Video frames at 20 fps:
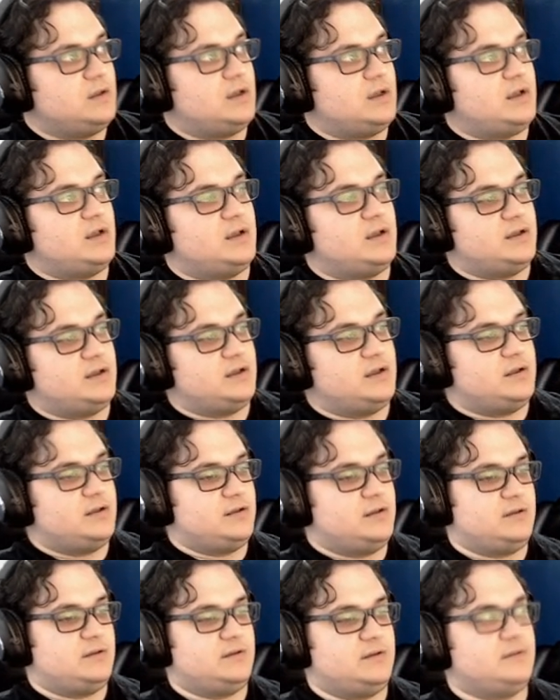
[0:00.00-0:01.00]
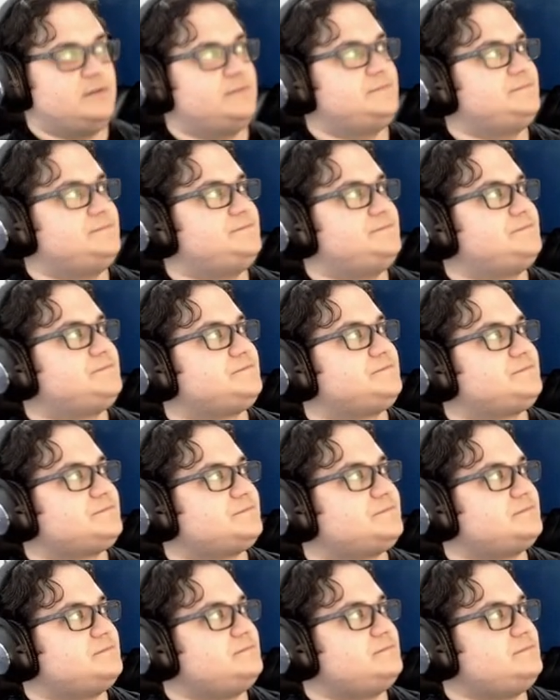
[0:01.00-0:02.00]
It's a true shame.
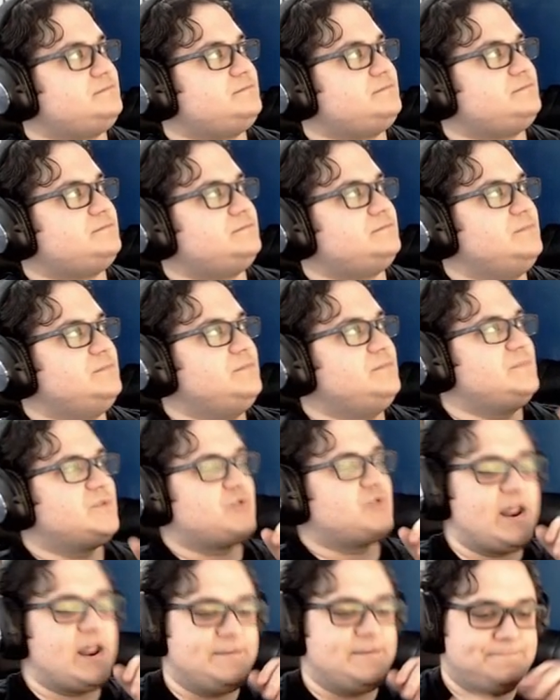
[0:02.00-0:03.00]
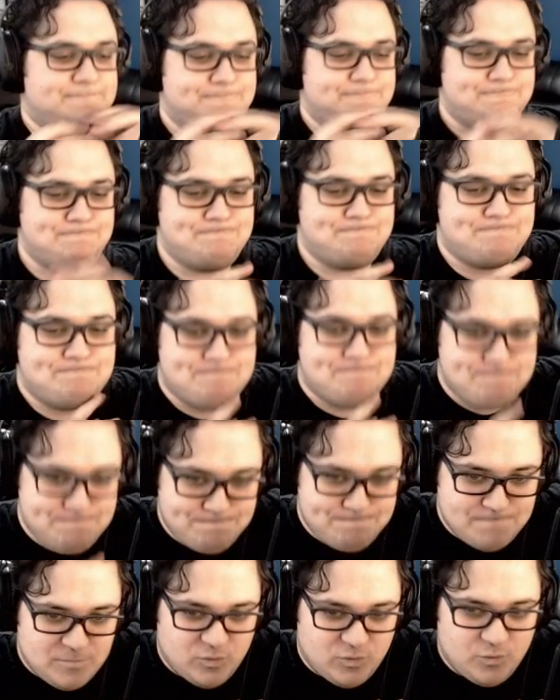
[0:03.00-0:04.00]
Great. Uh,
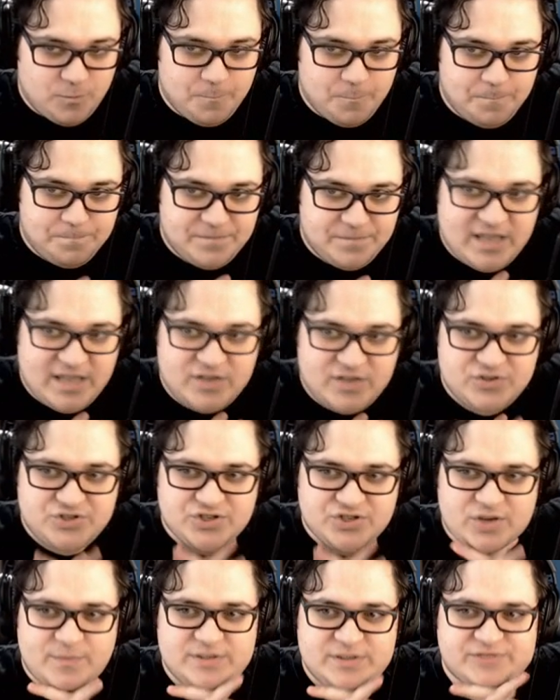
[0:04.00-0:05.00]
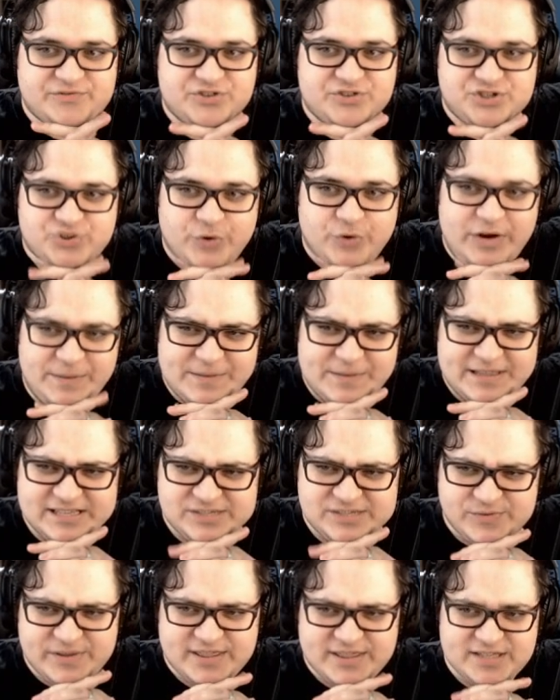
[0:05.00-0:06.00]
yeah. Thank you so much for joining me
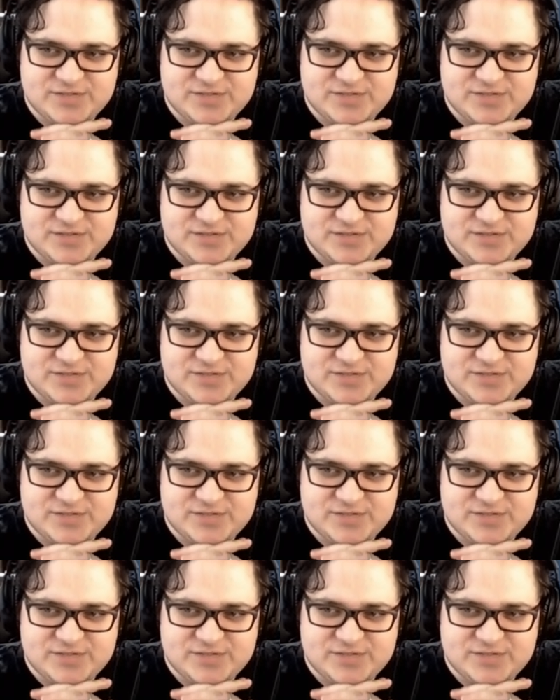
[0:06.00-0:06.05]
this week.